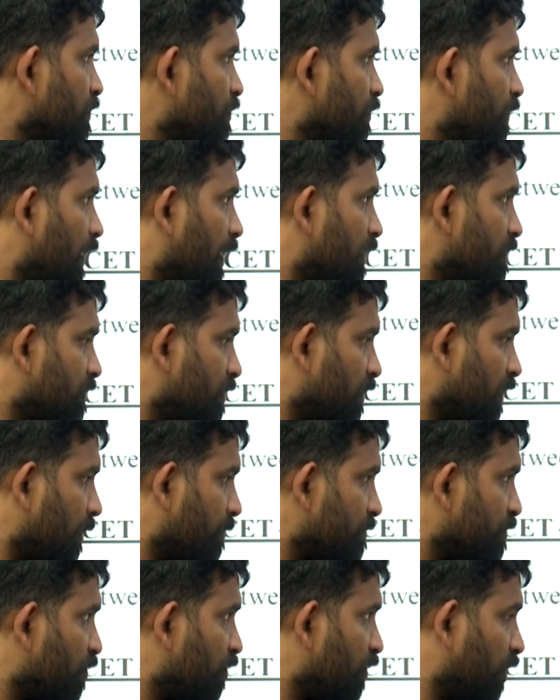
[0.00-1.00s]
So the answer
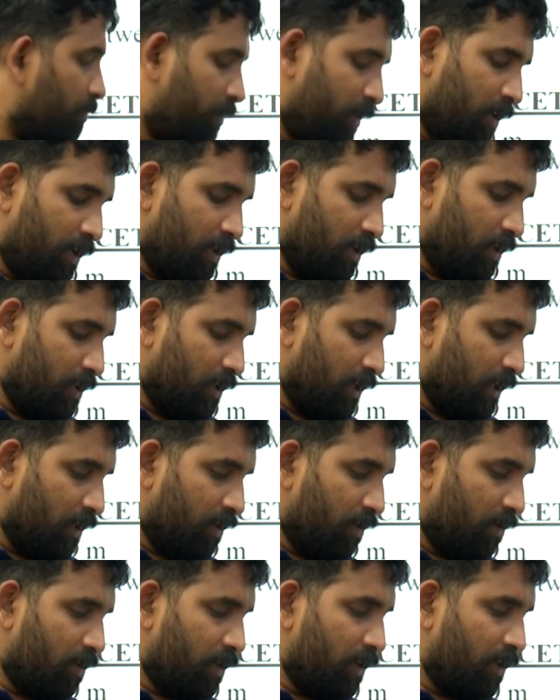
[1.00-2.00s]
comes out to be here
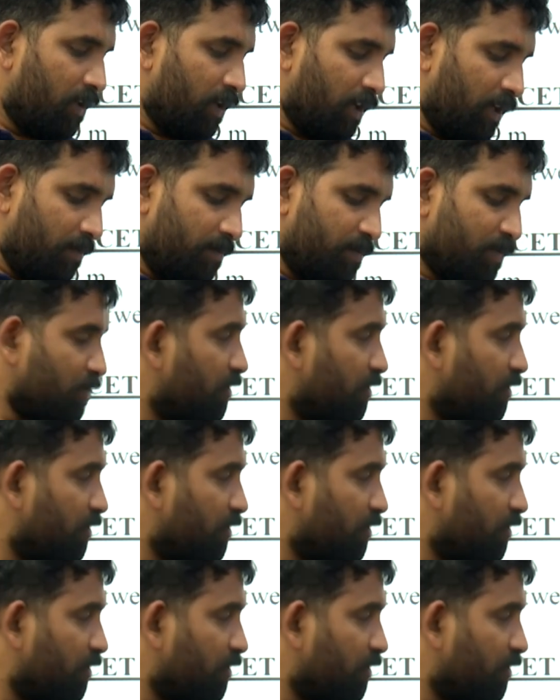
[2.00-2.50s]
100 times